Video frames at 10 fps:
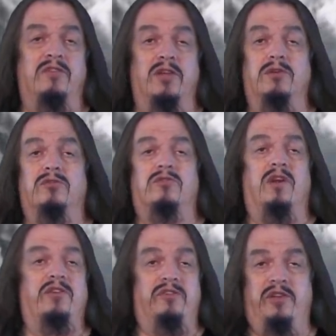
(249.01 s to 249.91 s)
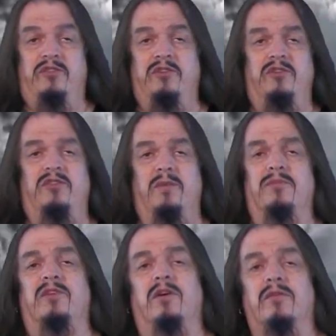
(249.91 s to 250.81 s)
of the new strains distance
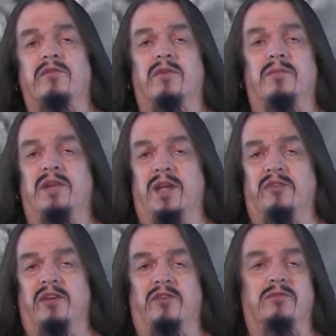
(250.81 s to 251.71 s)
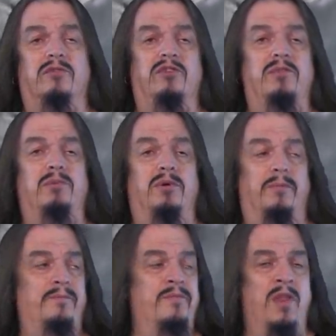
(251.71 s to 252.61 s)
themselves from the ancestral gene pool.